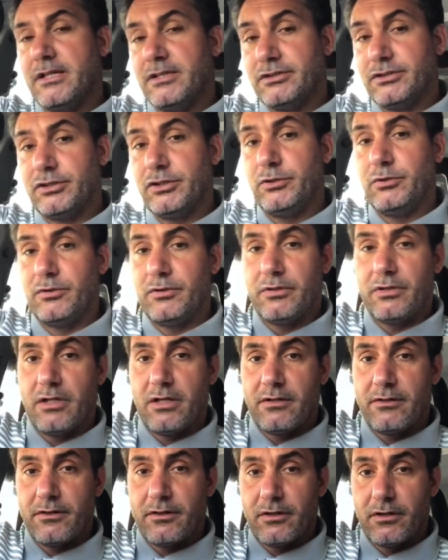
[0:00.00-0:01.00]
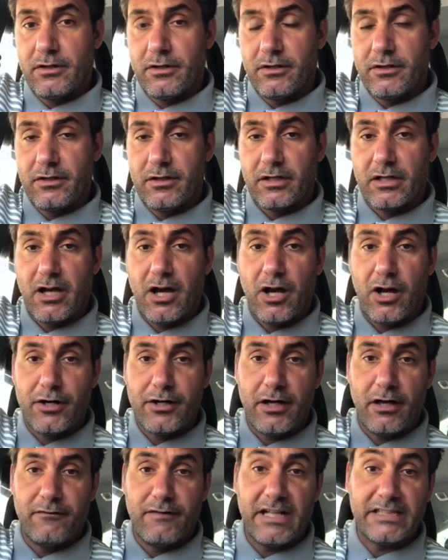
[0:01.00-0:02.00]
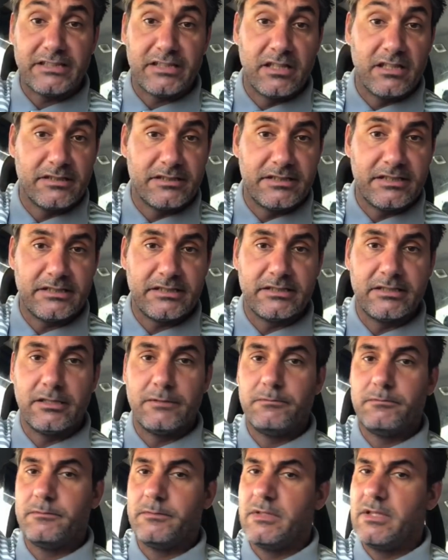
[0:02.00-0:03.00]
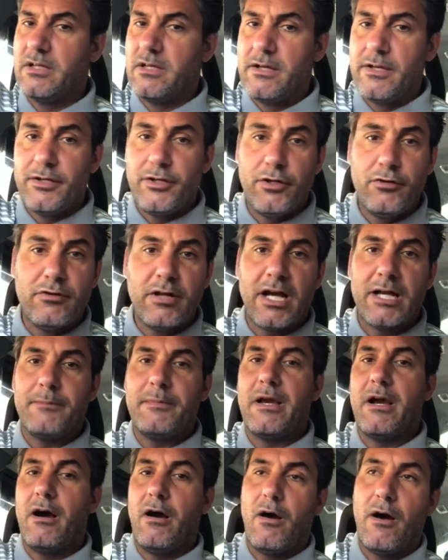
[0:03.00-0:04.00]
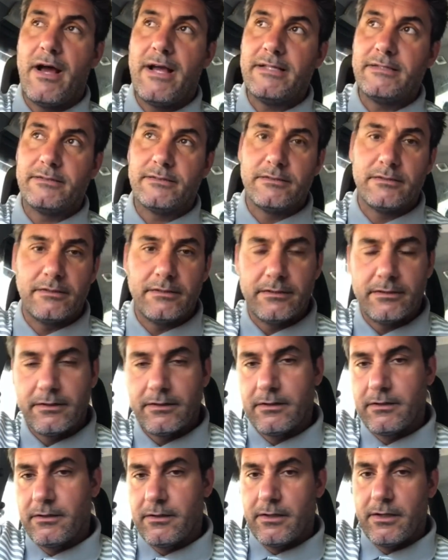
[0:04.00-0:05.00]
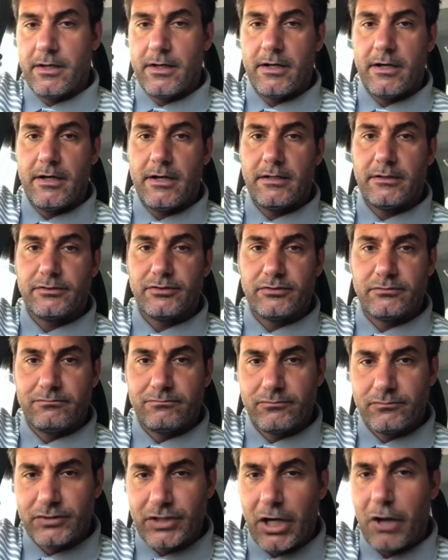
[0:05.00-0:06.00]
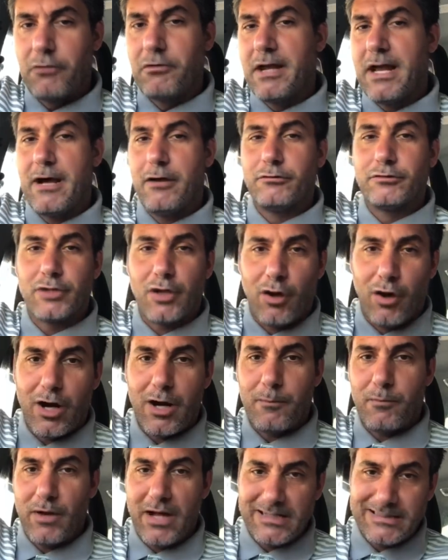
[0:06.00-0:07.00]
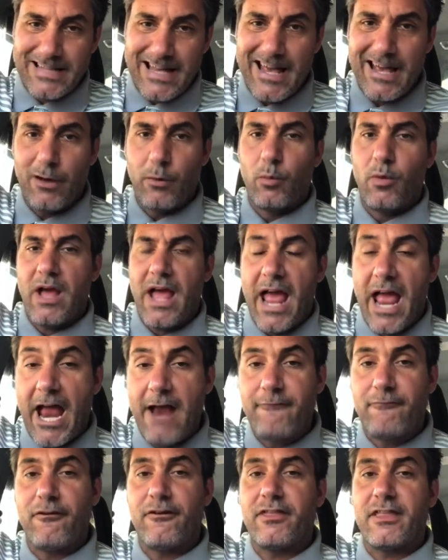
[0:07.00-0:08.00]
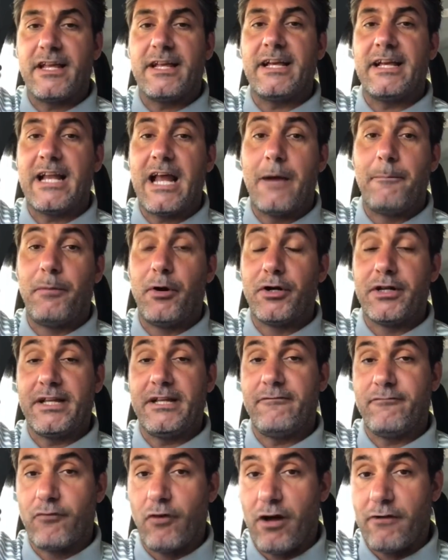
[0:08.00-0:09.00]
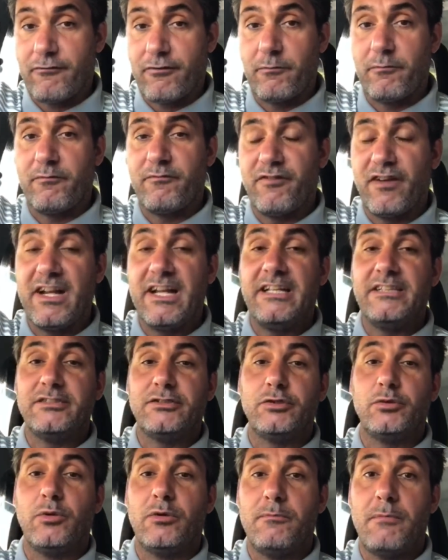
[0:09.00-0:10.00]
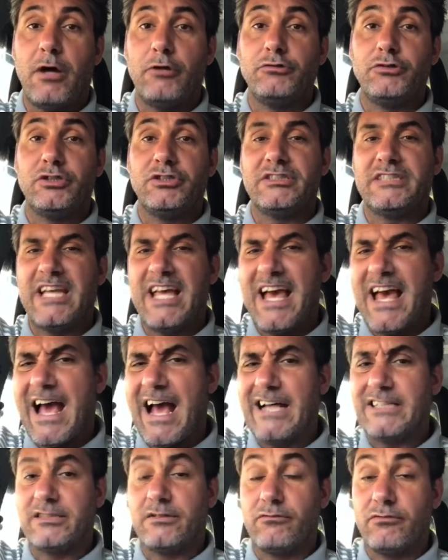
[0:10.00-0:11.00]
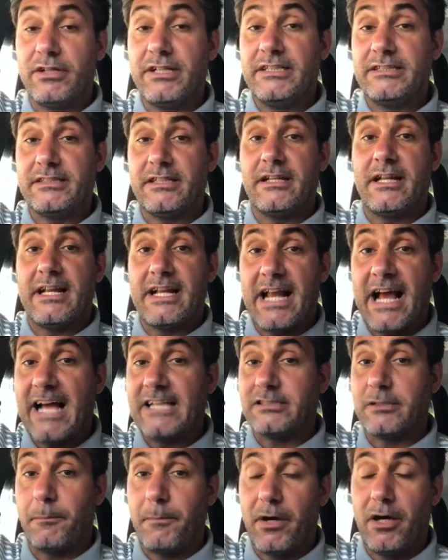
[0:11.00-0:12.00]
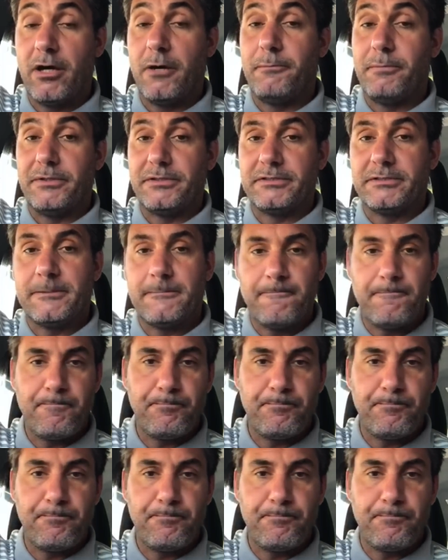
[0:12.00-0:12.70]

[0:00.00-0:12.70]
to the cardiovascular system, you name it, eyes, toenails, eyebrows, hair, everything in our body, right from feeling to emotions, has a reason and has a purpose.